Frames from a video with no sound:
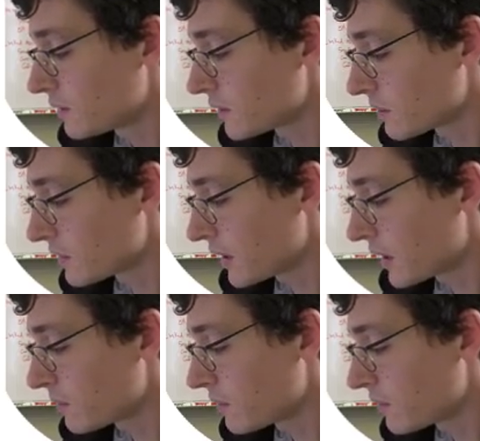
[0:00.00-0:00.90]
double
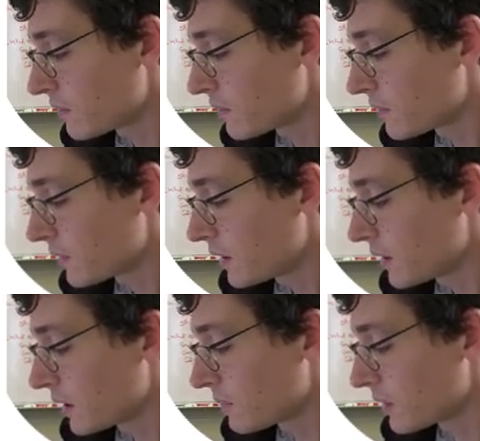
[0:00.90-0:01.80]
tap.
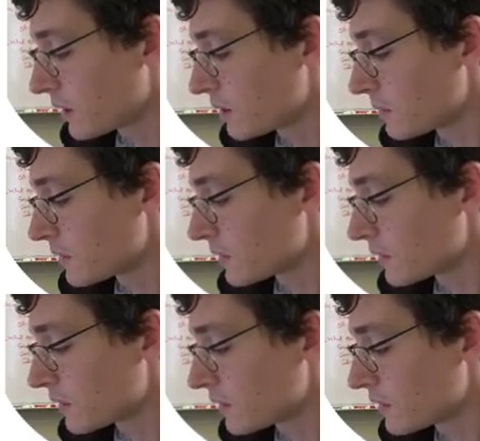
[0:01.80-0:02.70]
My name is
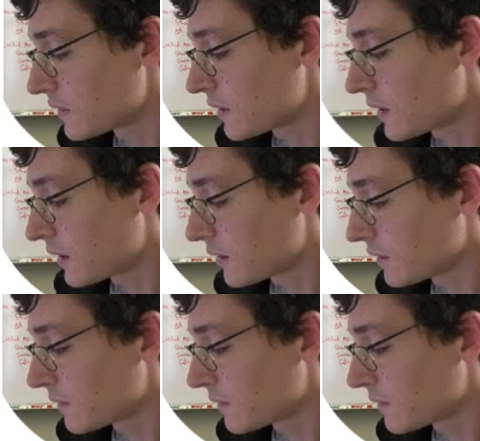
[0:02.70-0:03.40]
Instatech,